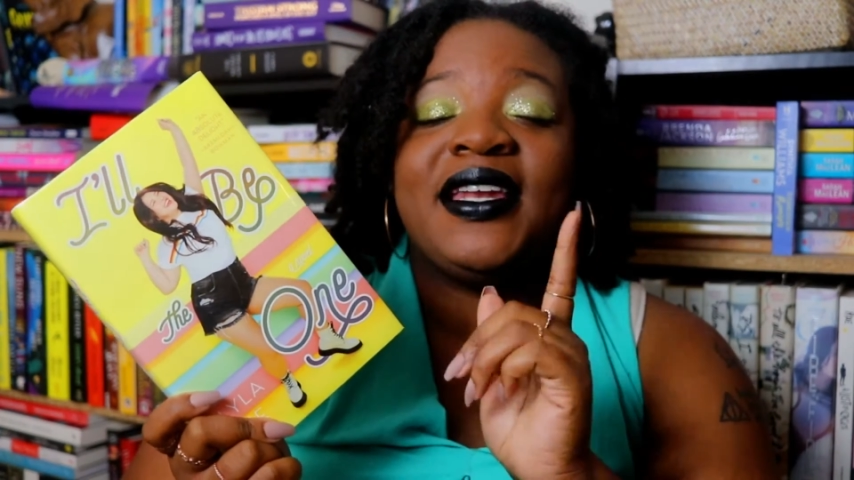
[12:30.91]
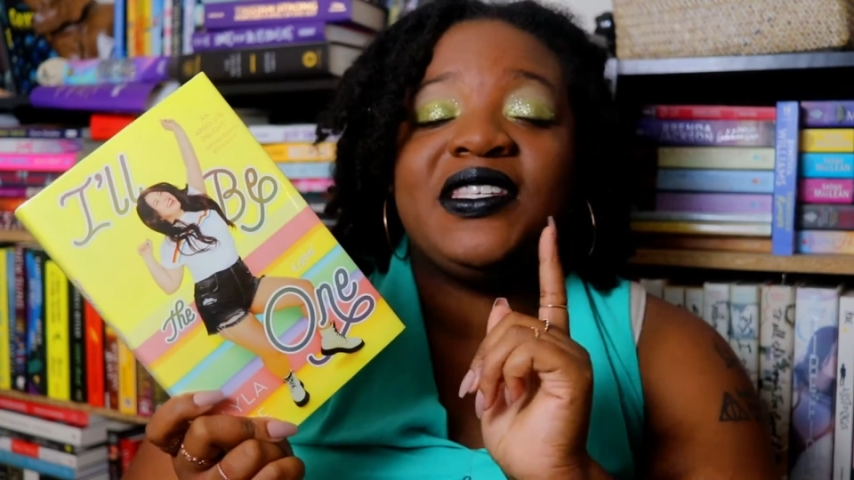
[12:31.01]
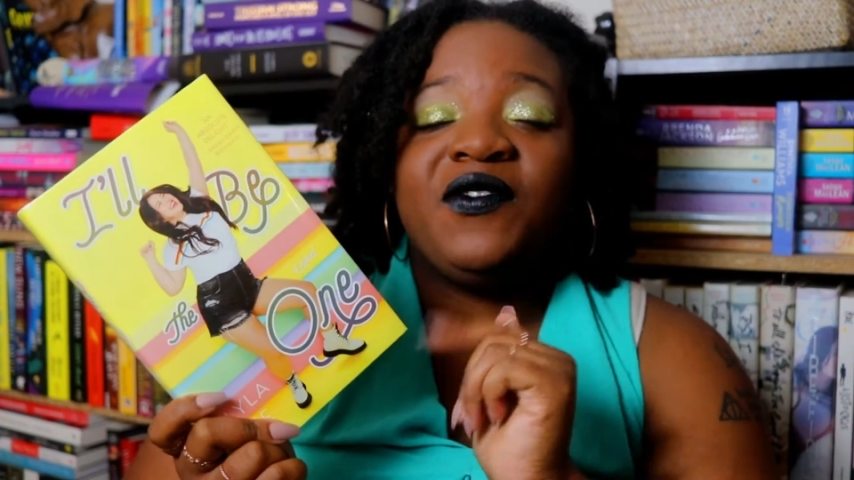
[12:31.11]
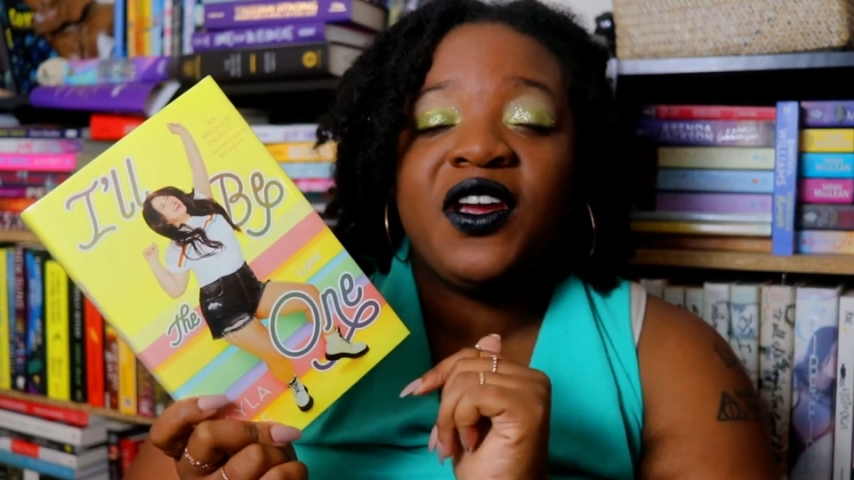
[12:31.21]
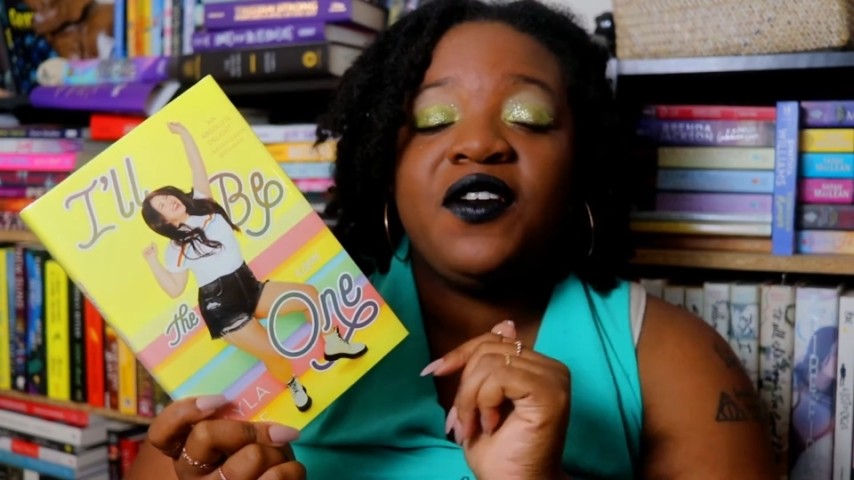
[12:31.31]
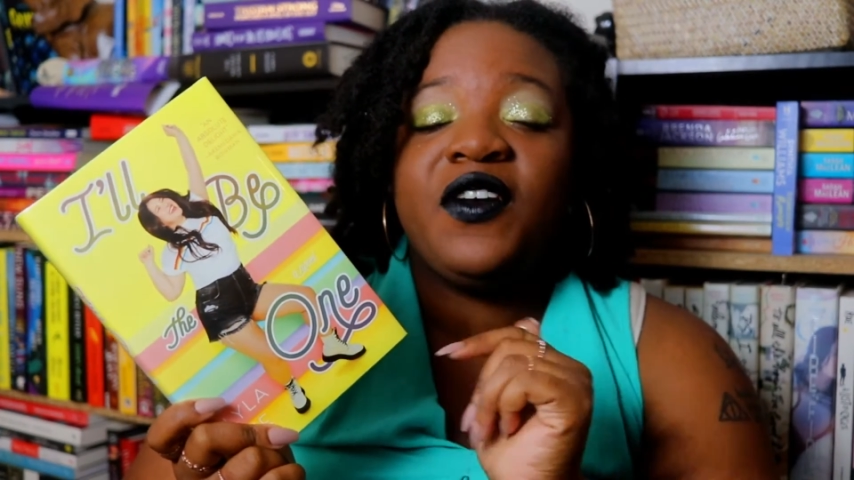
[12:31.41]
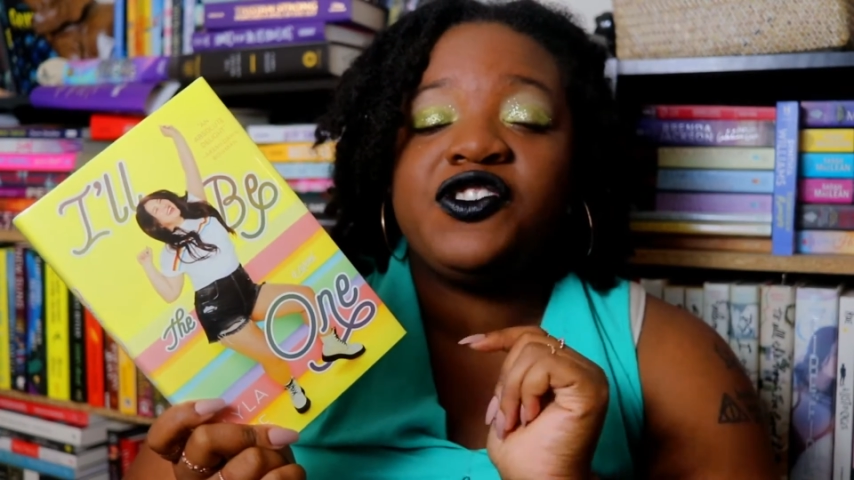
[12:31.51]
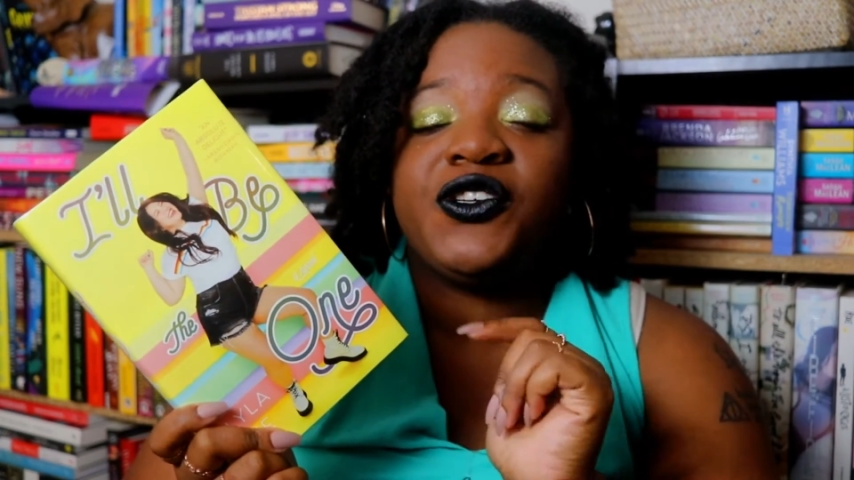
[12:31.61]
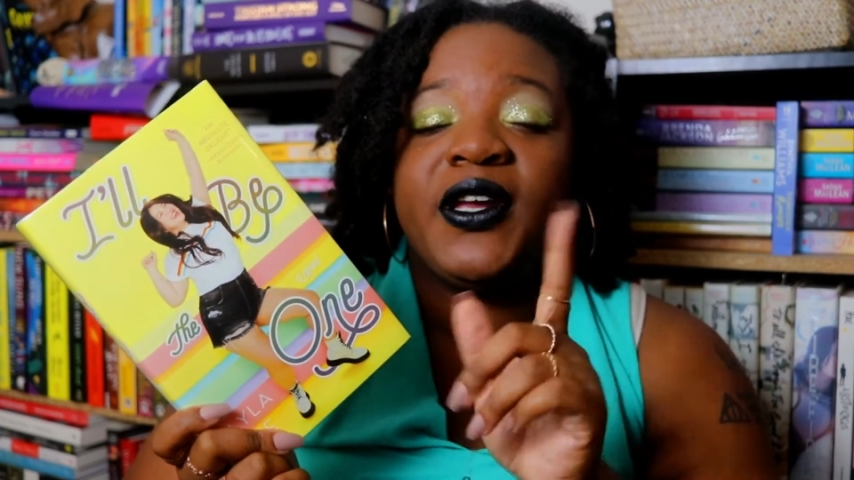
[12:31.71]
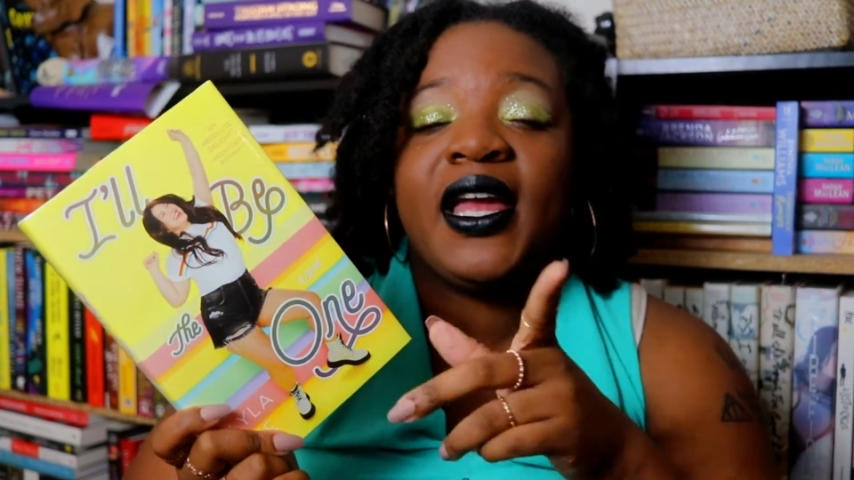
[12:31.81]
It is very
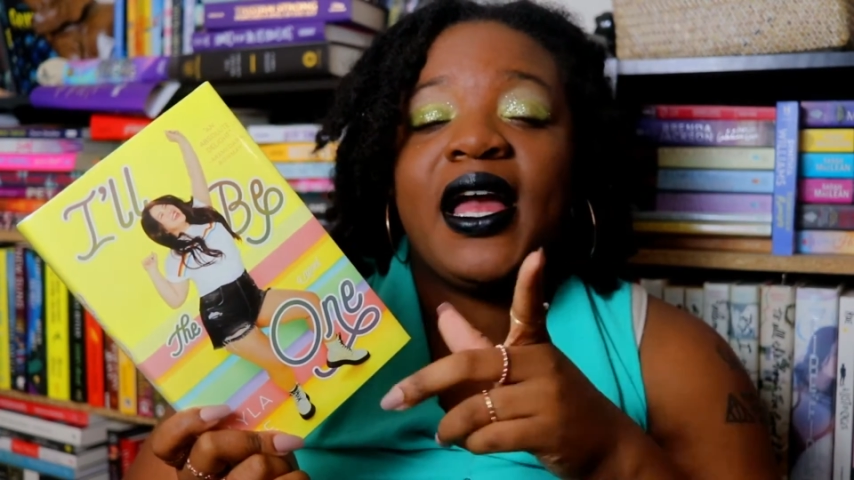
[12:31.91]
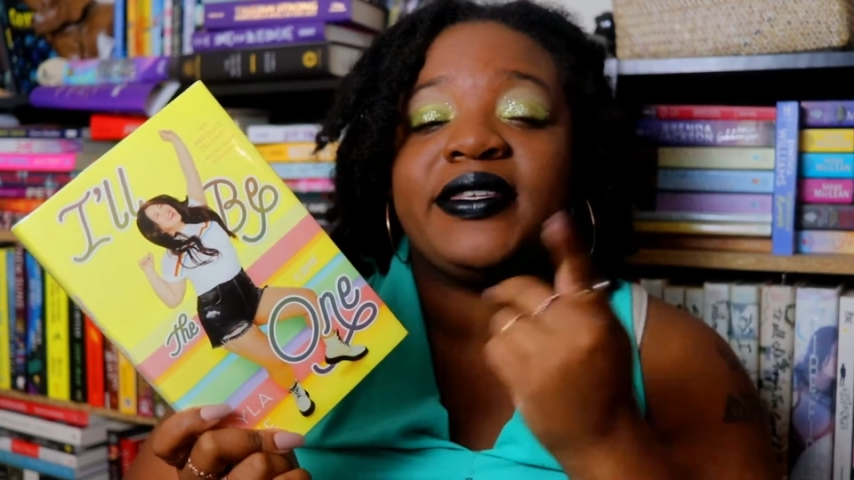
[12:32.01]
frustrating